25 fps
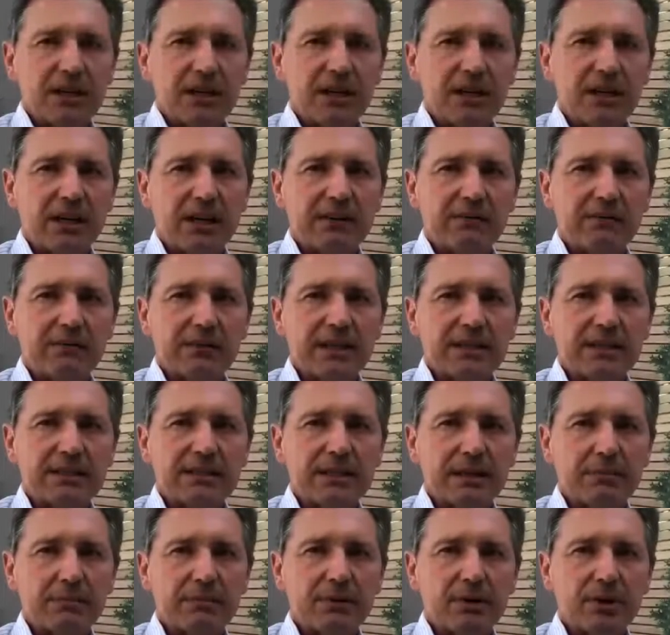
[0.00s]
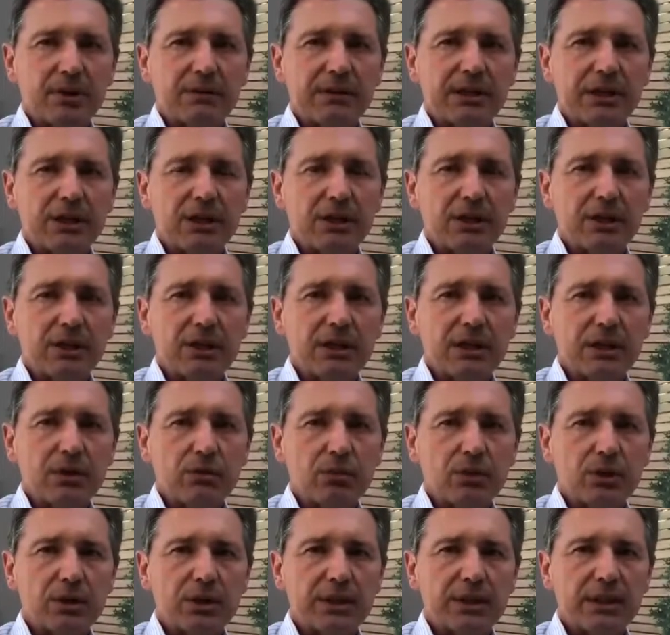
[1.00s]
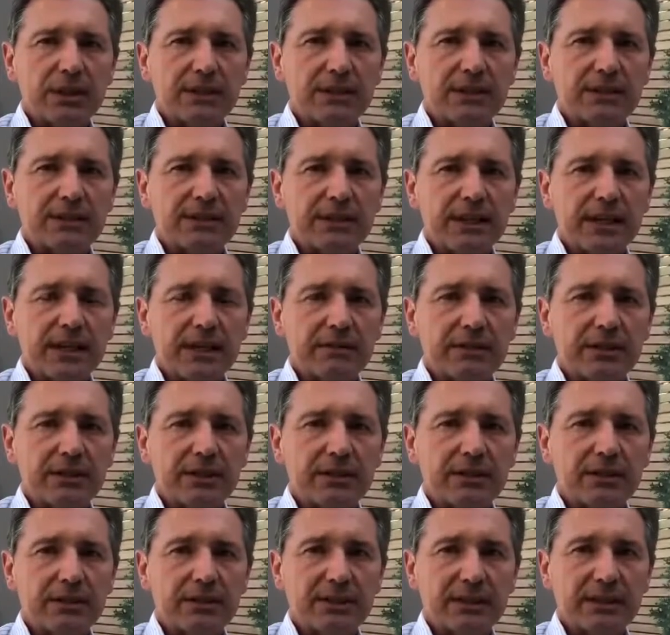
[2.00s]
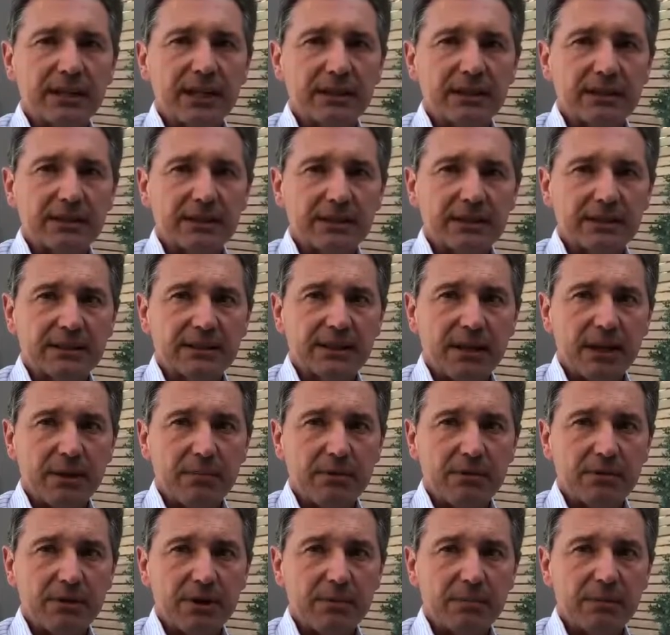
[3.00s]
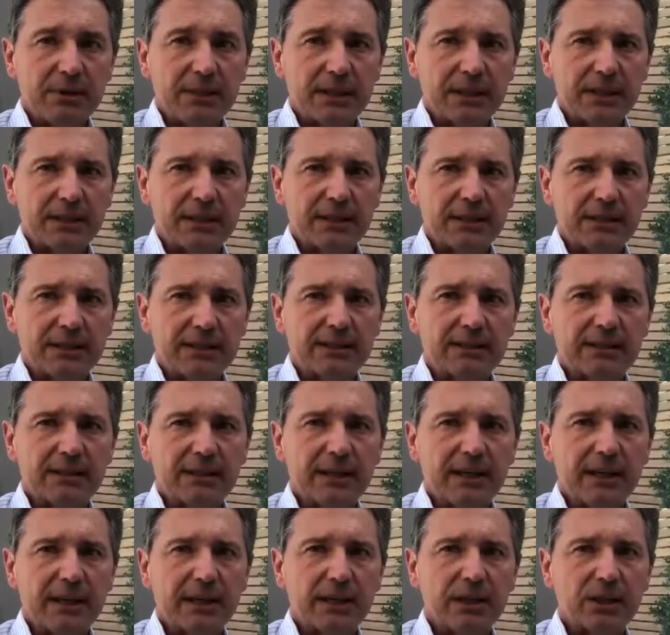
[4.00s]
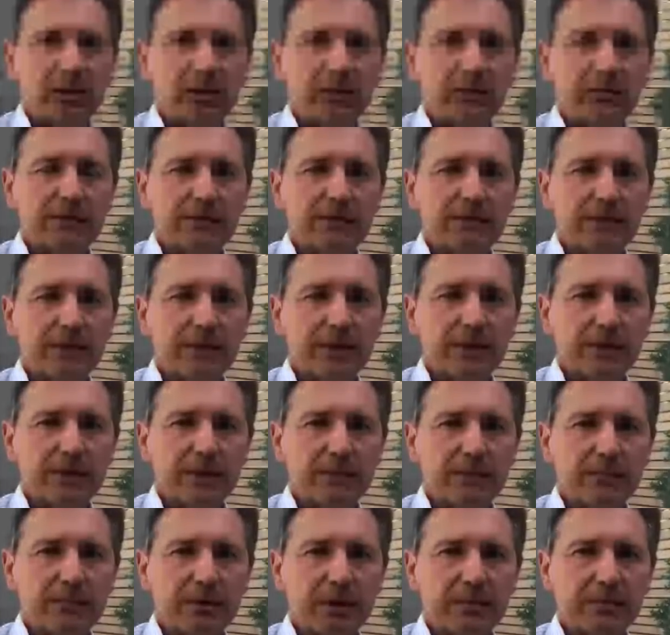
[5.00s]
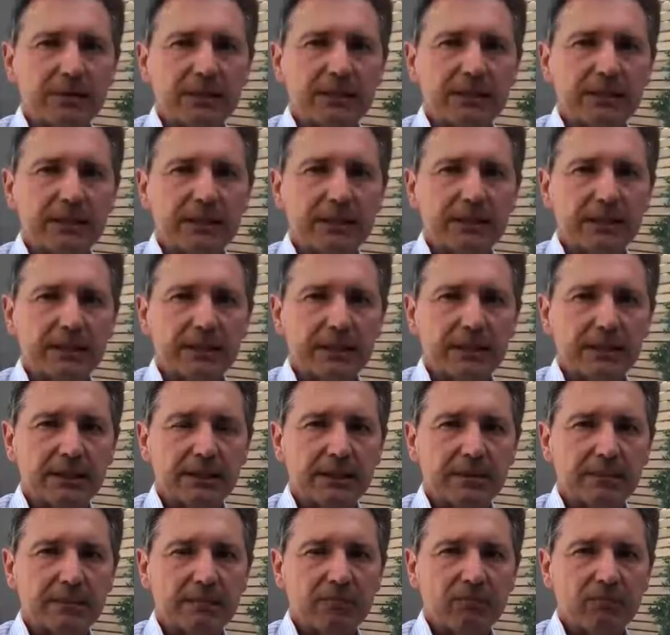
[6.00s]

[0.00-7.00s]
I have read some of the early work in this area using Alitex hyperopia inlays, and it looks very promising indeed.